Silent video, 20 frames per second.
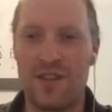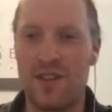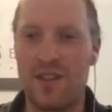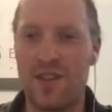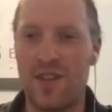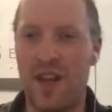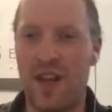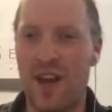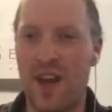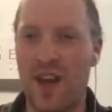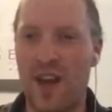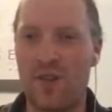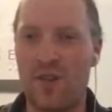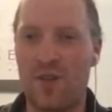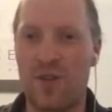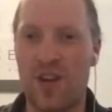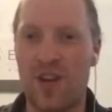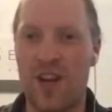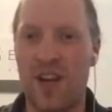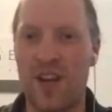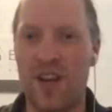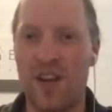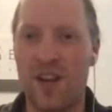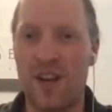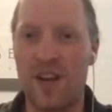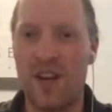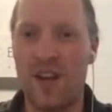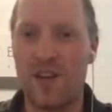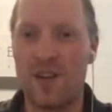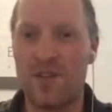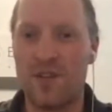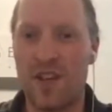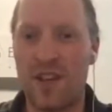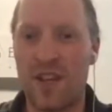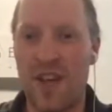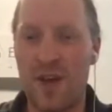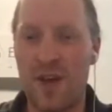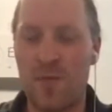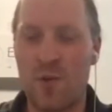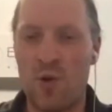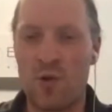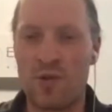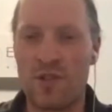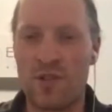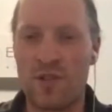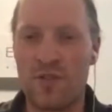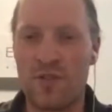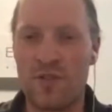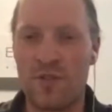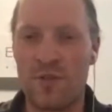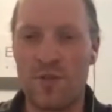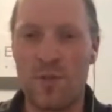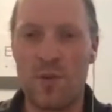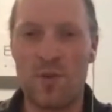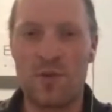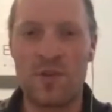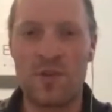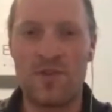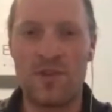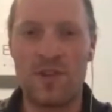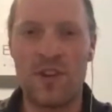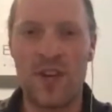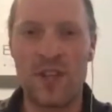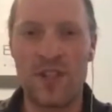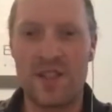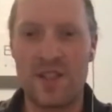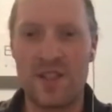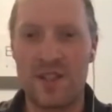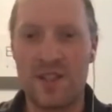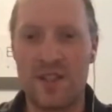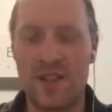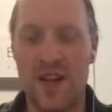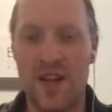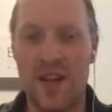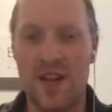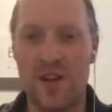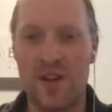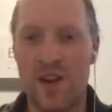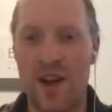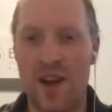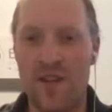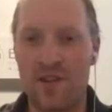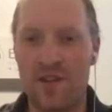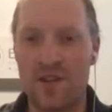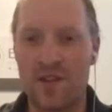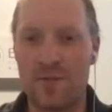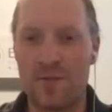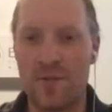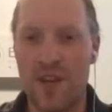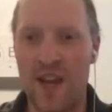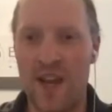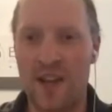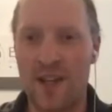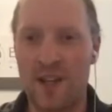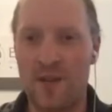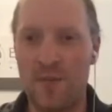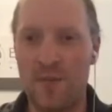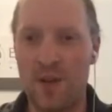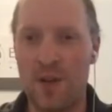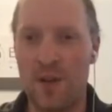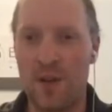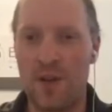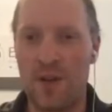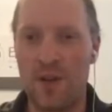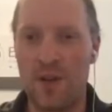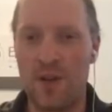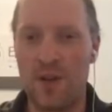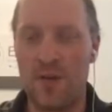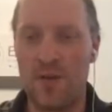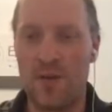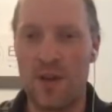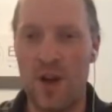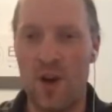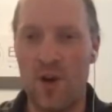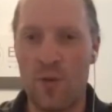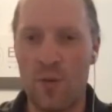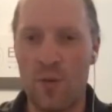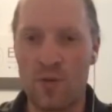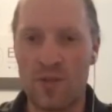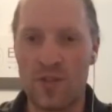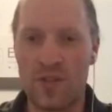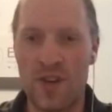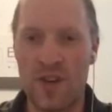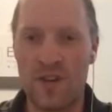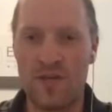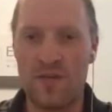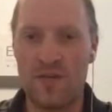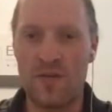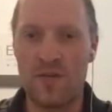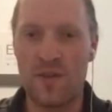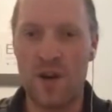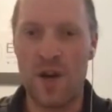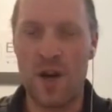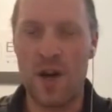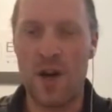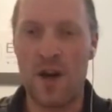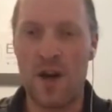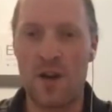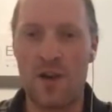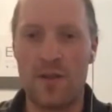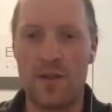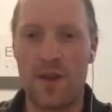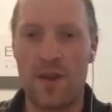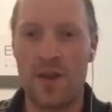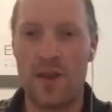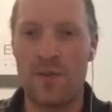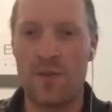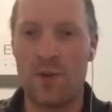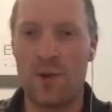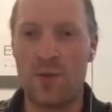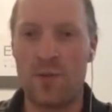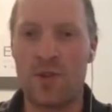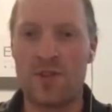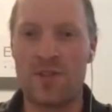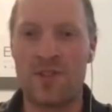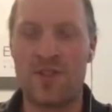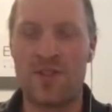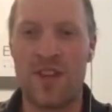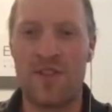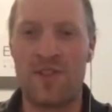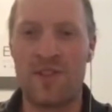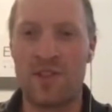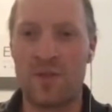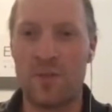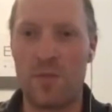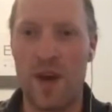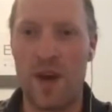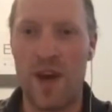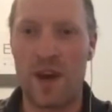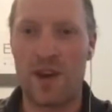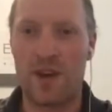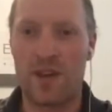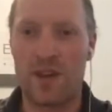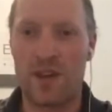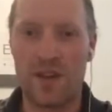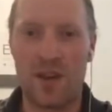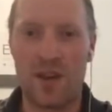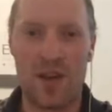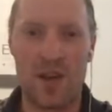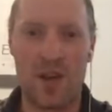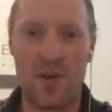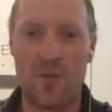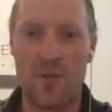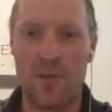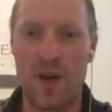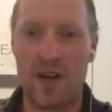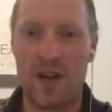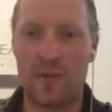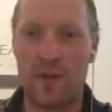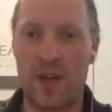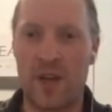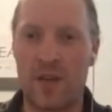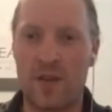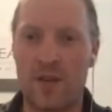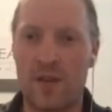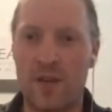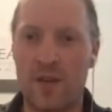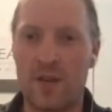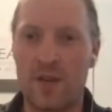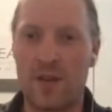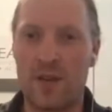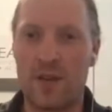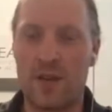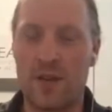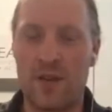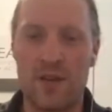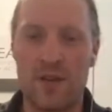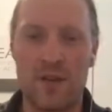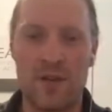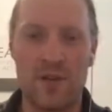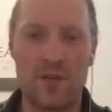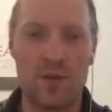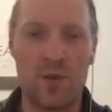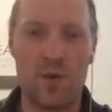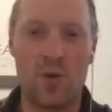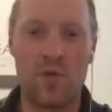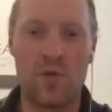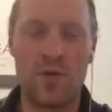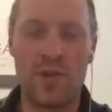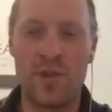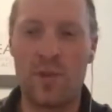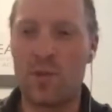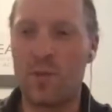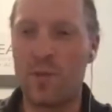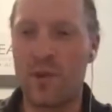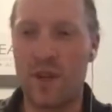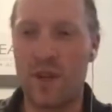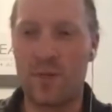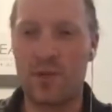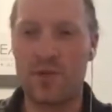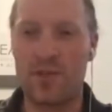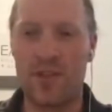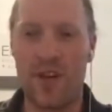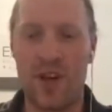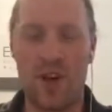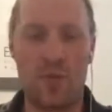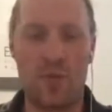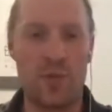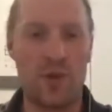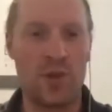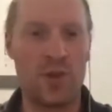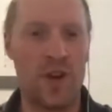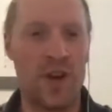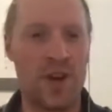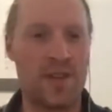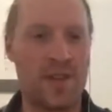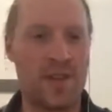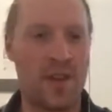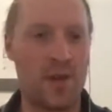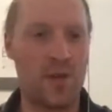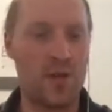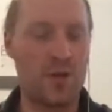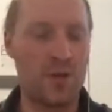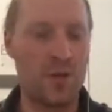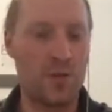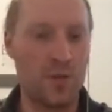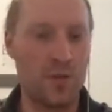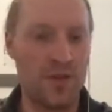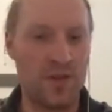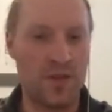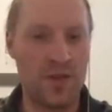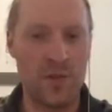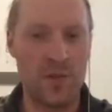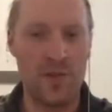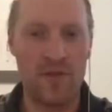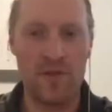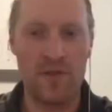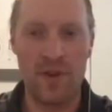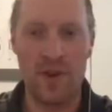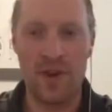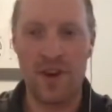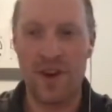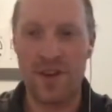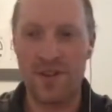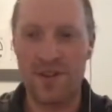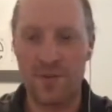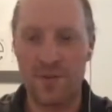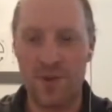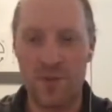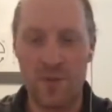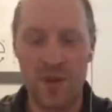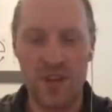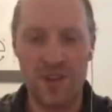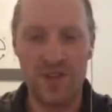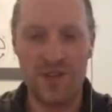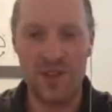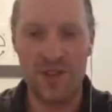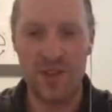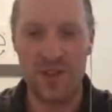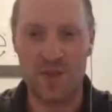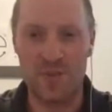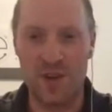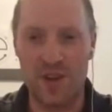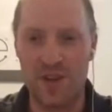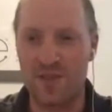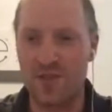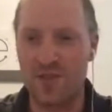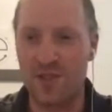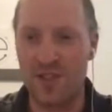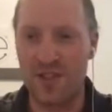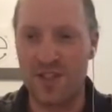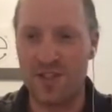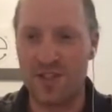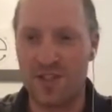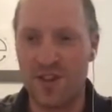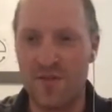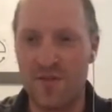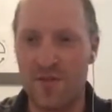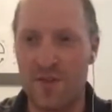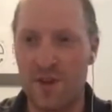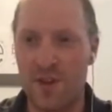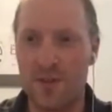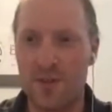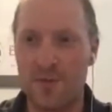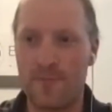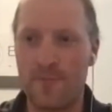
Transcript: Yeah, okay. So yeah, most of you guys here tonight are having some neck and elbow stuff, and then one person's having some back pain. So hopefully we'll be able to help you guys out with some of the pains you experience or discomfort.